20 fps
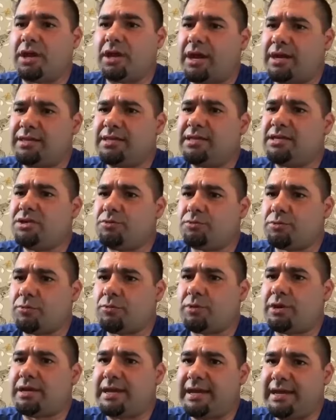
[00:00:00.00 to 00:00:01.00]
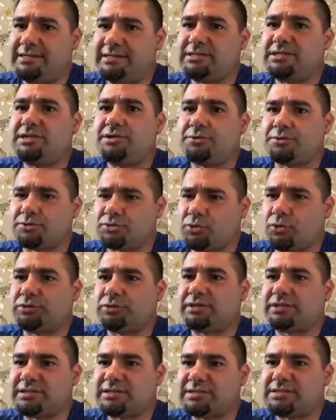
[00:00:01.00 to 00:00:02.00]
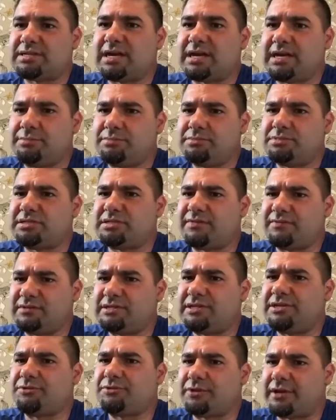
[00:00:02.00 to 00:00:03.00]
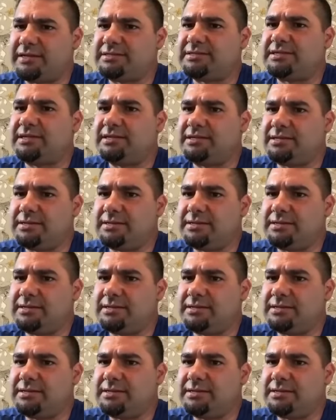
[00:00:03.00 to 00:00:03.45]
I think you were what, 18 years old at this time, 17 or 18?